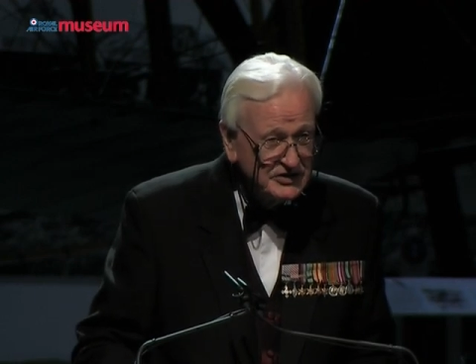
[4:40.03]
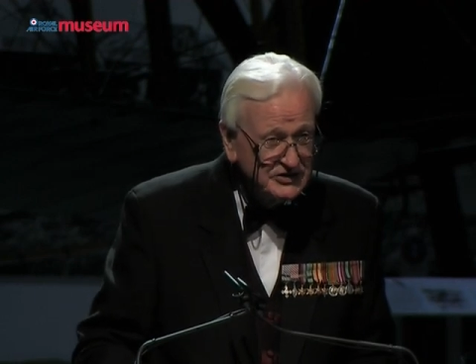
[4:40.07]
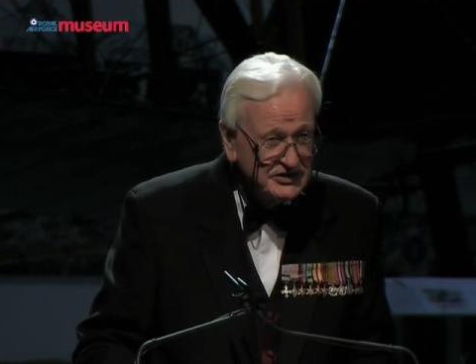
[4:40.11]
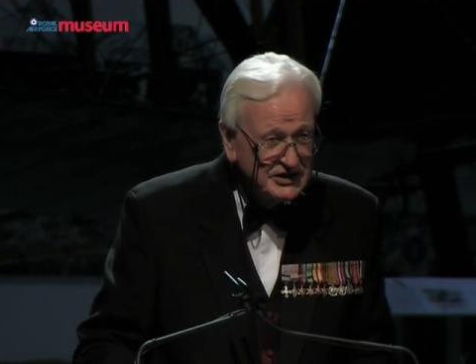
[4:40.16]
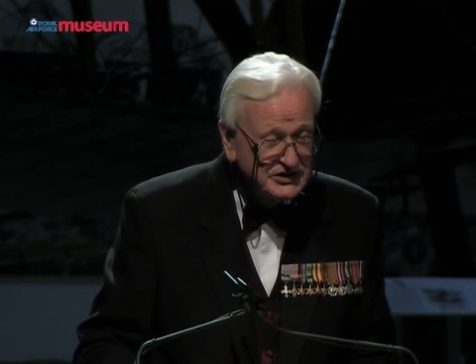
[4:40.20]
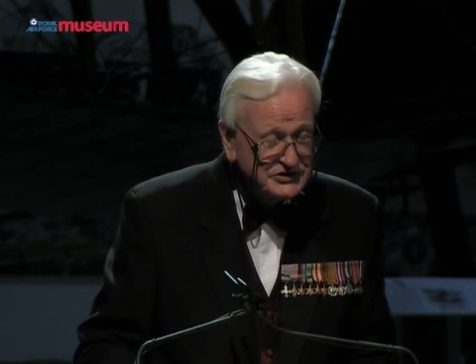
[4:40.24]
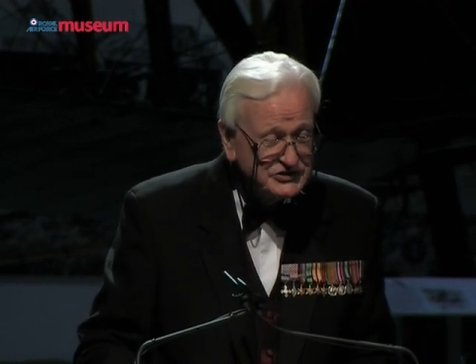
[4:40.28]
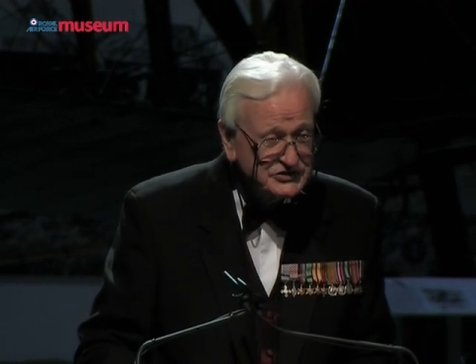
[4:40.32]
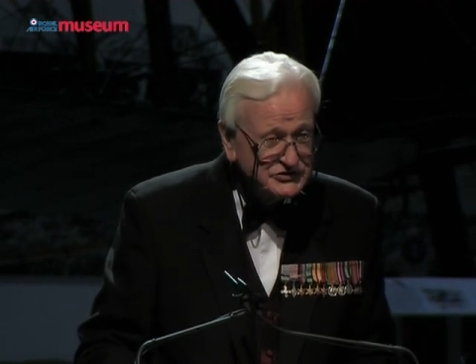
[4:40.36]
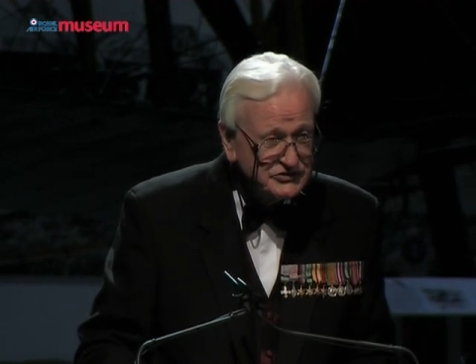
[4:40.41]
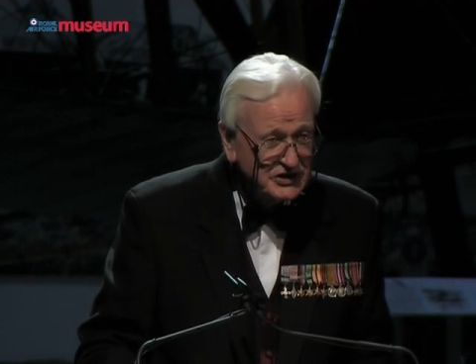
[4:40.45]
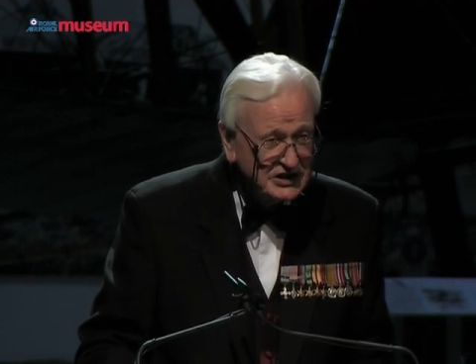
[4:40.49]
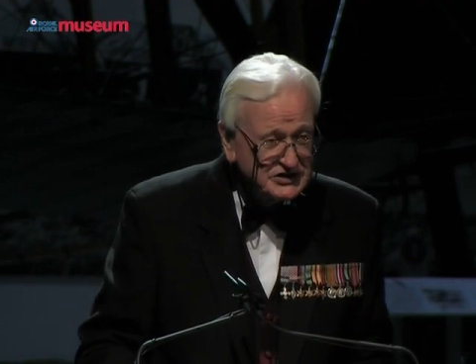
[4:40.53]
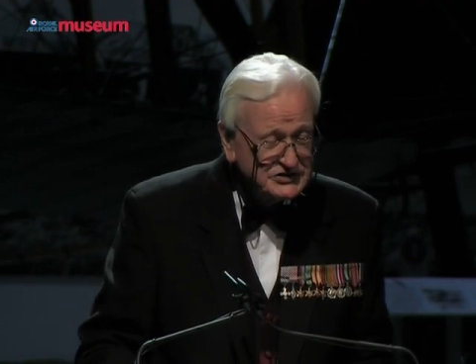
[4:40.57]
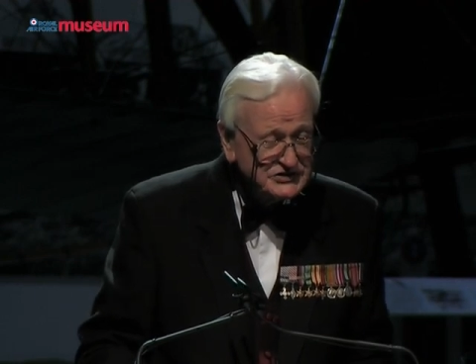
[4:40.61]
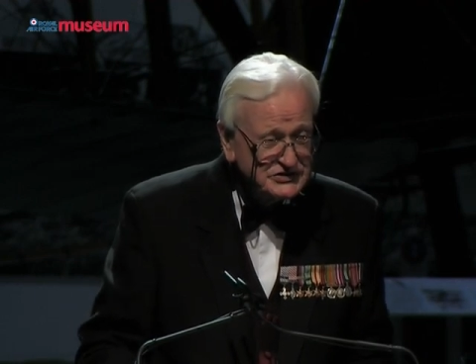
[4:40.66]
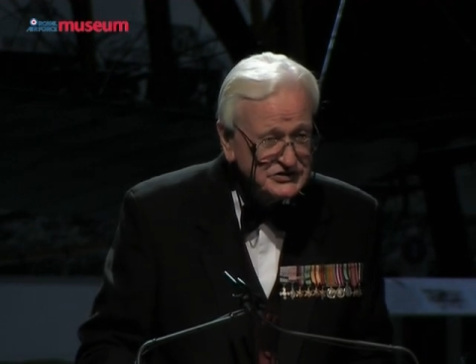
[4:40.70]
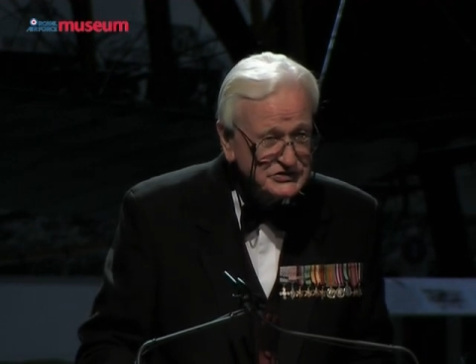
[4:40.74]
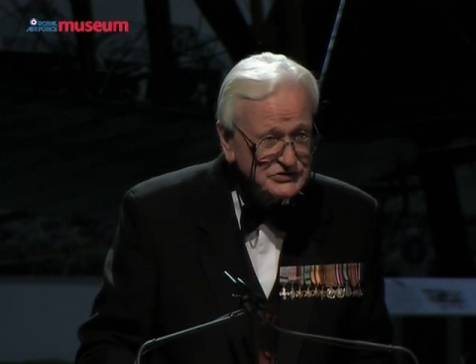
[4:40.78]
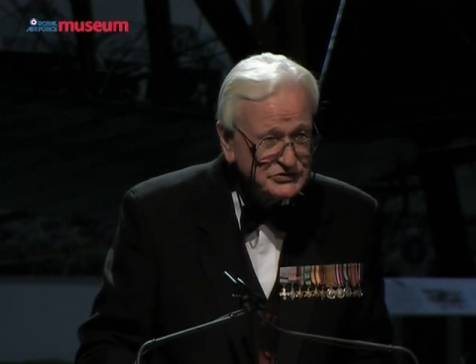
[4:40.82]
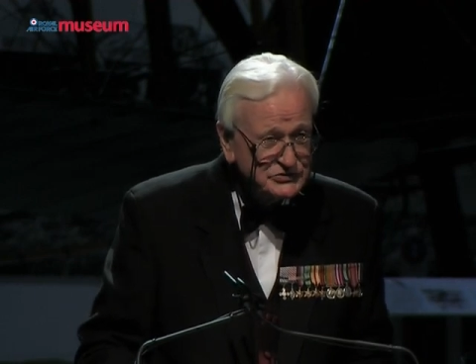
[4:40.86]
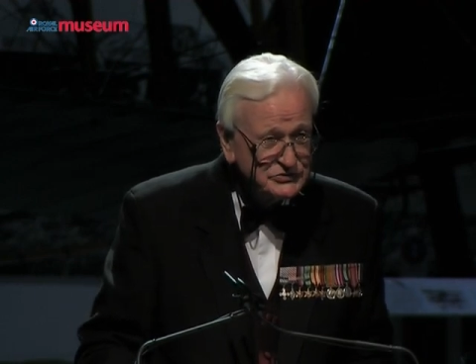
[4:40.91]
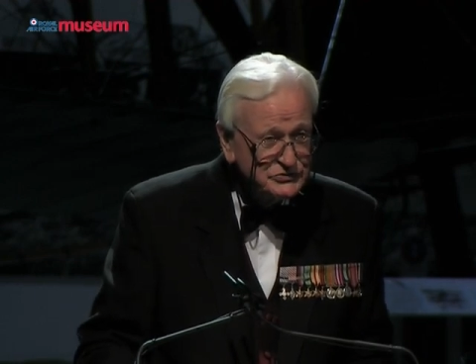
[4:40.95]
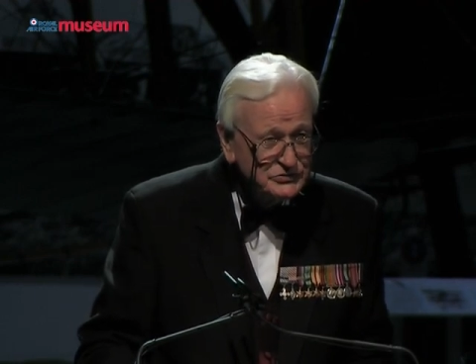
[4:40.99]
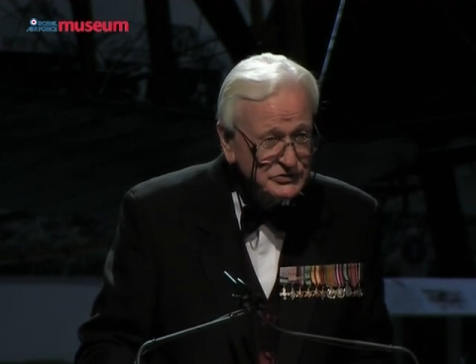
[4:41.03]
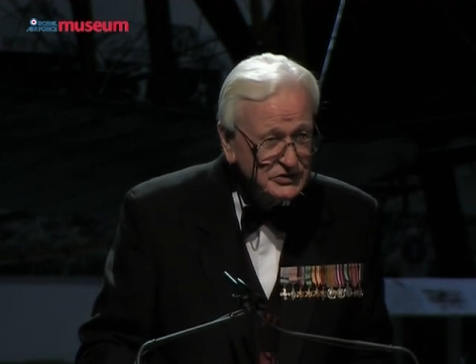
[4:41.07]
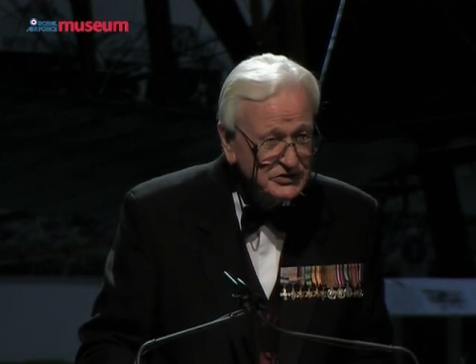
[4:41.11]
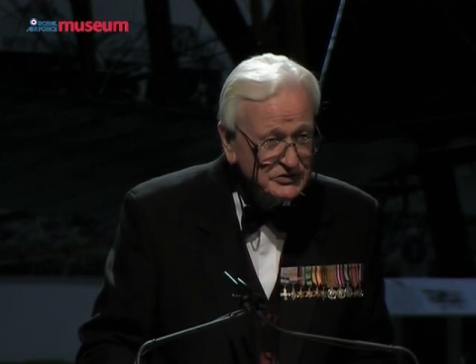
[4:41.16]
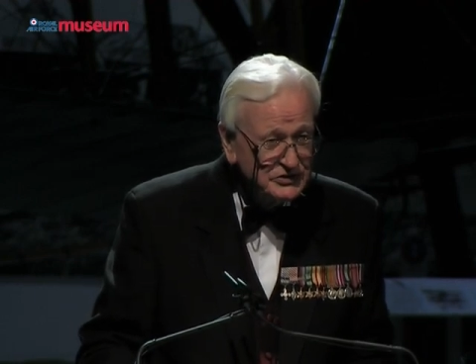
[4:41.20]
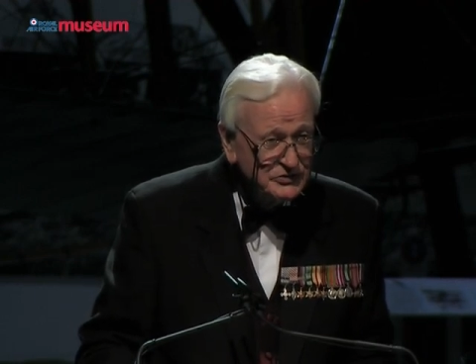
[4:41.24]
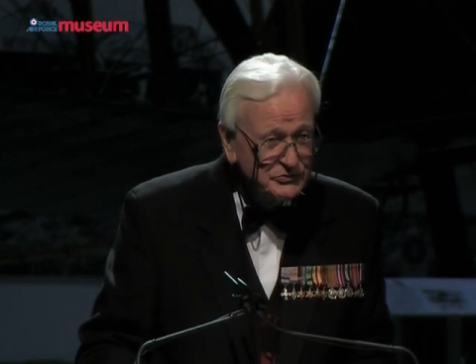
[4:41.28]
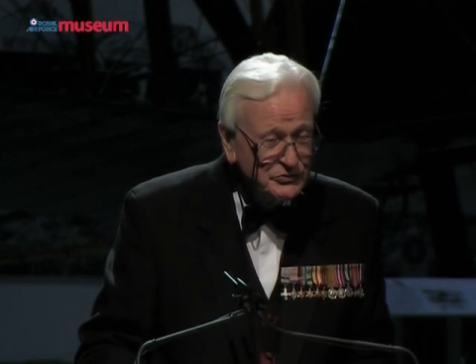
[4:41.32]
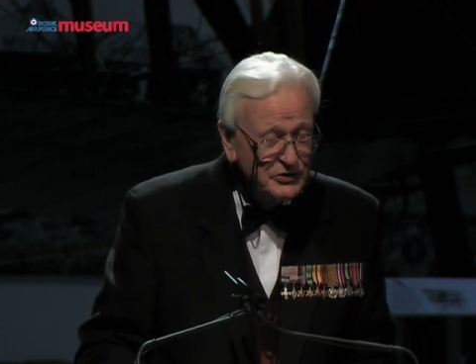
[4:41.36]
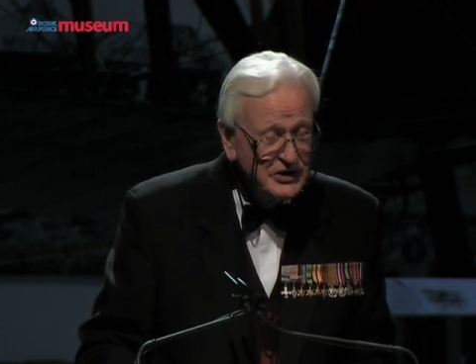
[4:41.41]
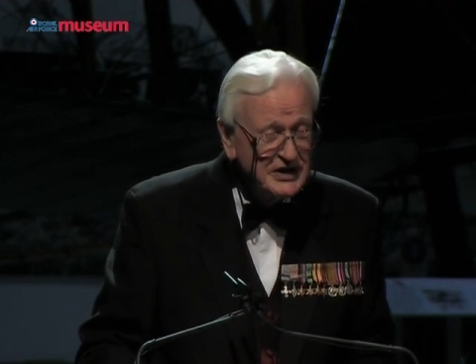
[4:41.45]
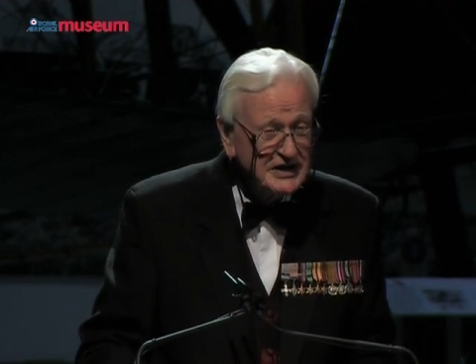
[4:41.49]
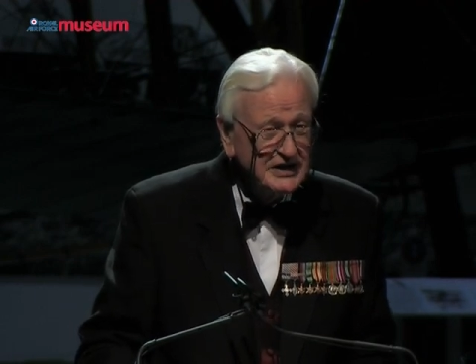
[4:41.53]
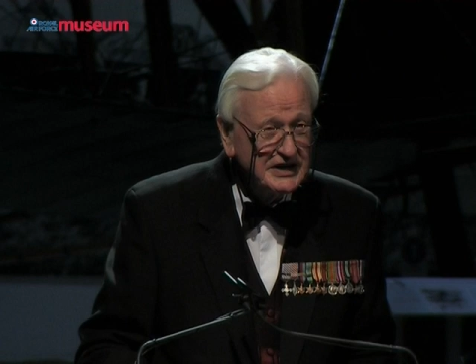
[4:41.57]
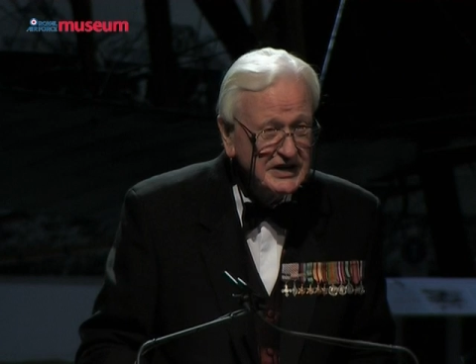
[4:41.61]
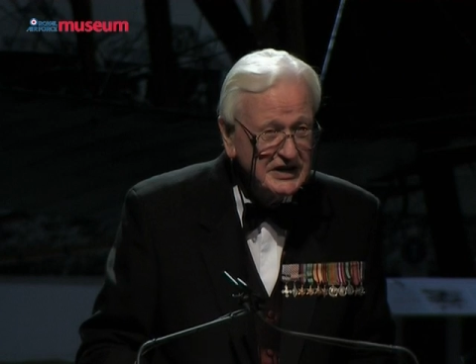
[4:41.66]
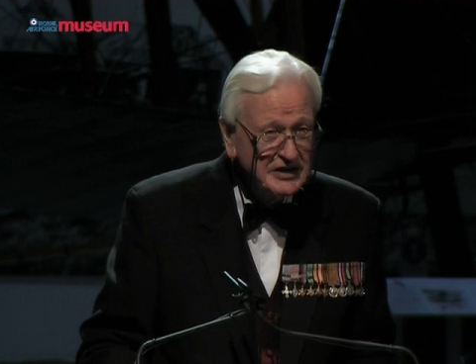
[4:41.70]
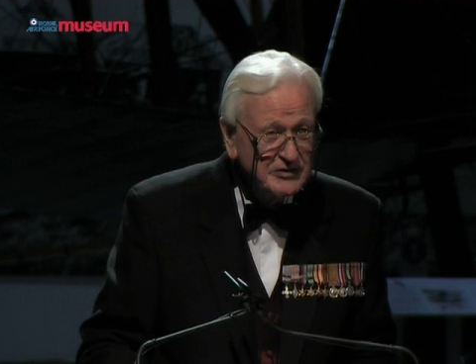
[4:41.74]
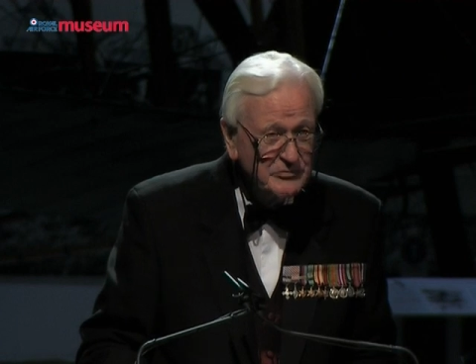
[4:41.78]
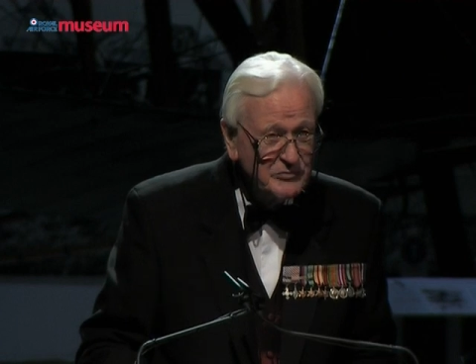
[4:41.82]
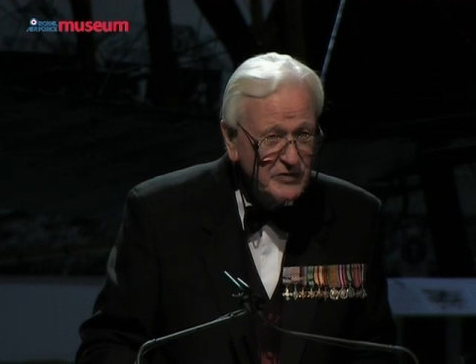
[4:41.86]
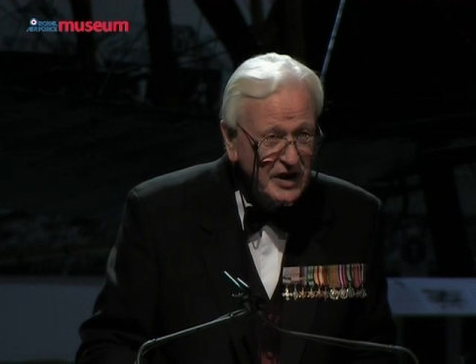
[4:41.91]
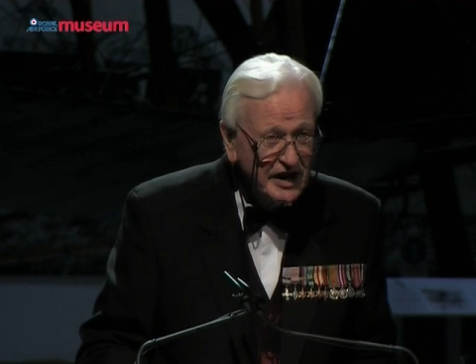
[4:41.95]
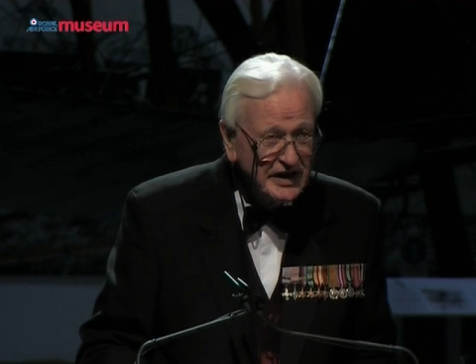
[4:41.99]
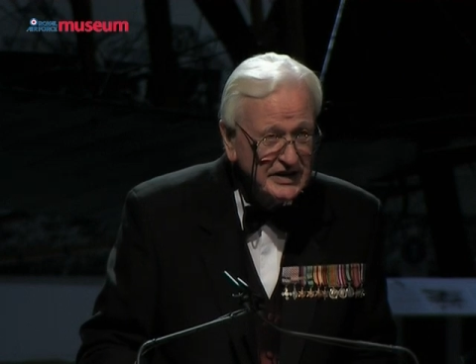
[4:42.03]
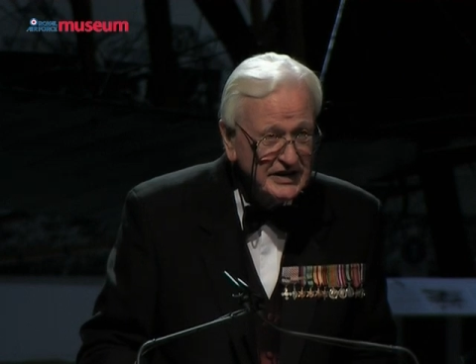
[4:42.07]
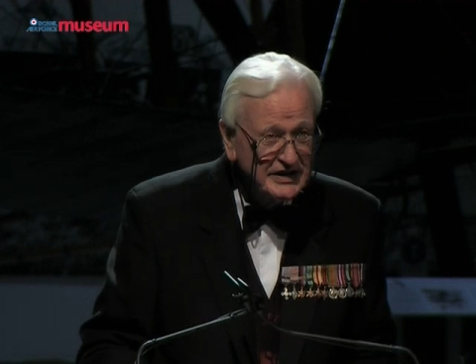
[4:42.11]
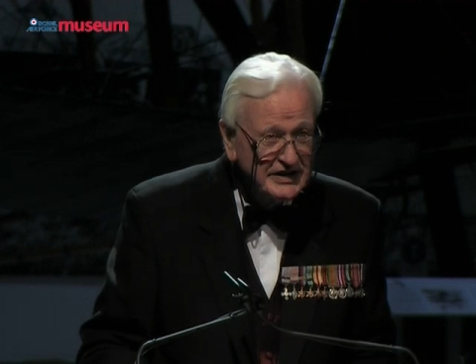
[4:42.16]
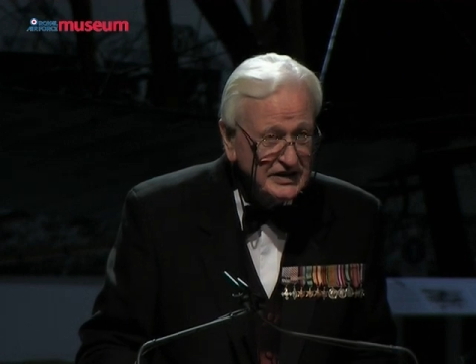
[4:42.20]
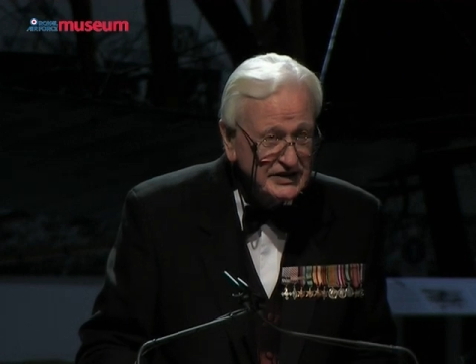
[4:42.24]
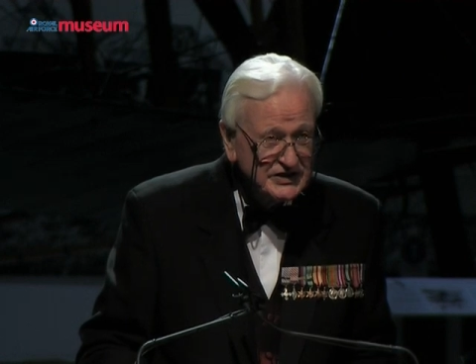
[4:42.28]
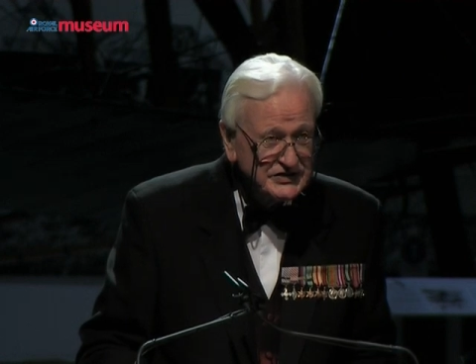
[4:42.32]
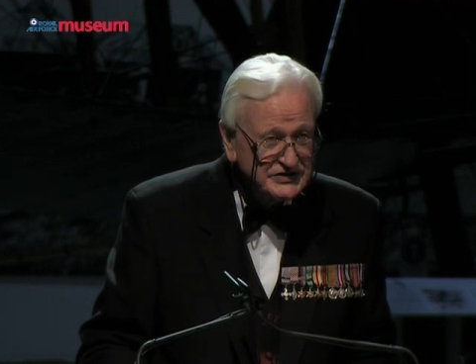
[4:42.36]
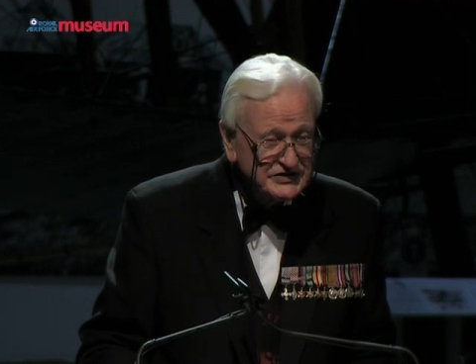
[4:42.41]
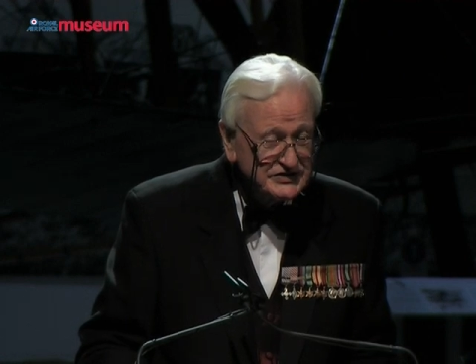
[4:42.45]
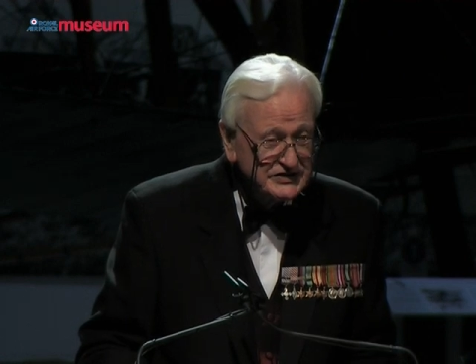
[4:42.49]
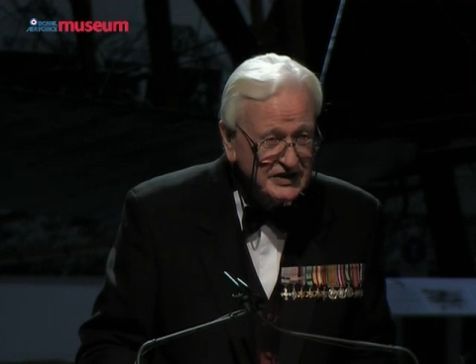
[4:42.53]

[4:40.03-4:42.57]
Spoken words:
instructions ringing in my ears.